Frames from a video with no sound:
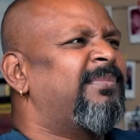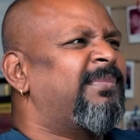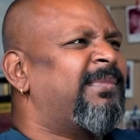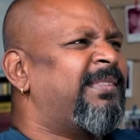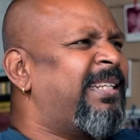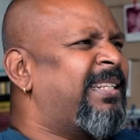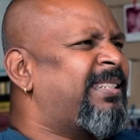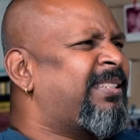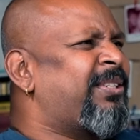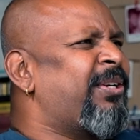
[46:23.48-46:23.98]

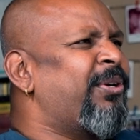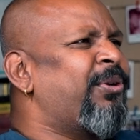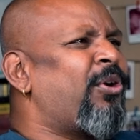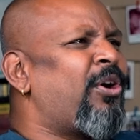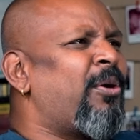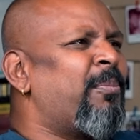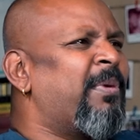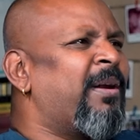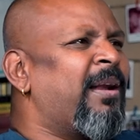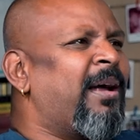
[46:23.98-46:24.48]
Just a
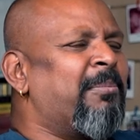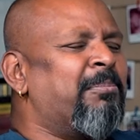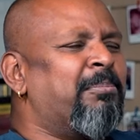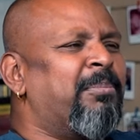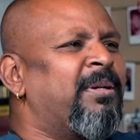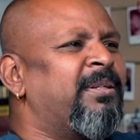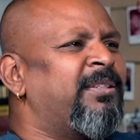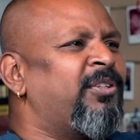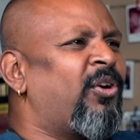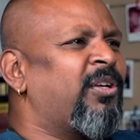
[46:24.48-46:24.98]
normal,
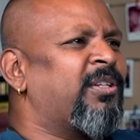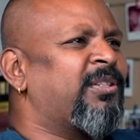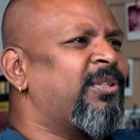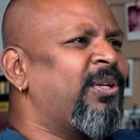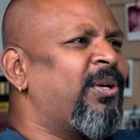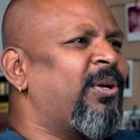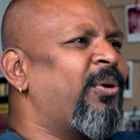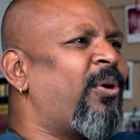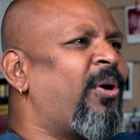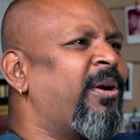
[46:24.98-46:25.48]
humble,
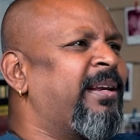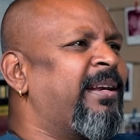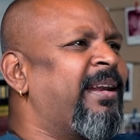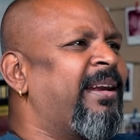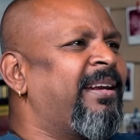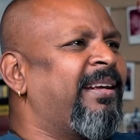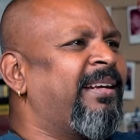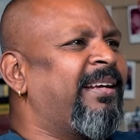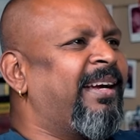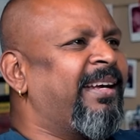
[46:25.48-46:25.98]

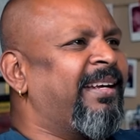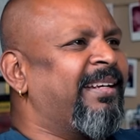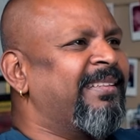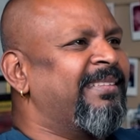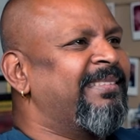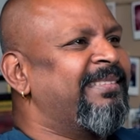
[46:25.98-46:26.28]
ordinary guy,